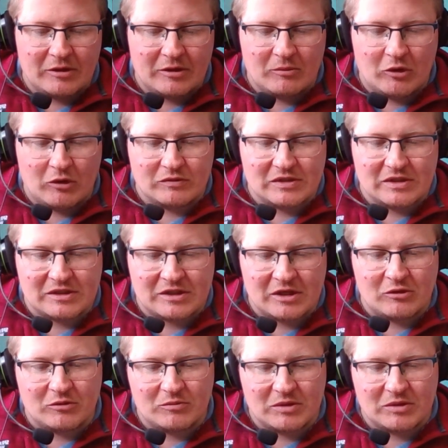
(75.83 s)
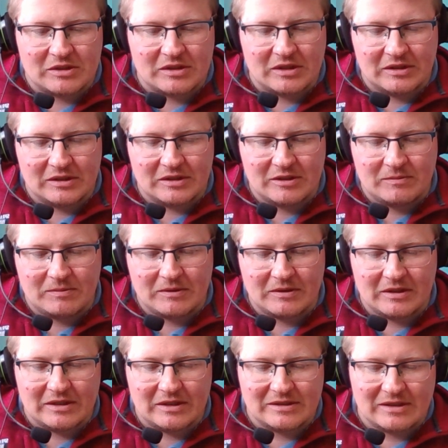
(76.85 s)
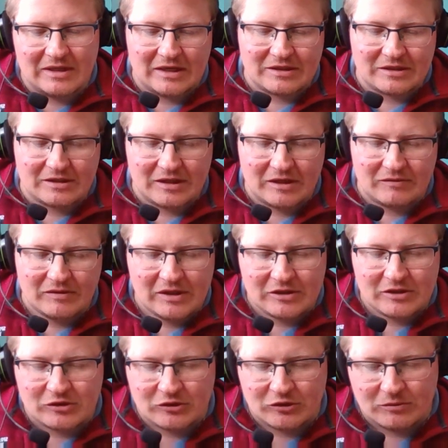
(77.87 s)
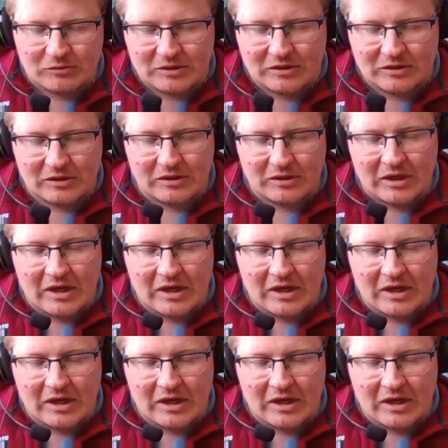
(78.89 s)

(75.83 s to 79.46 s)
Obviously, the Town Hall being slightly deeper is that actually you have less troops to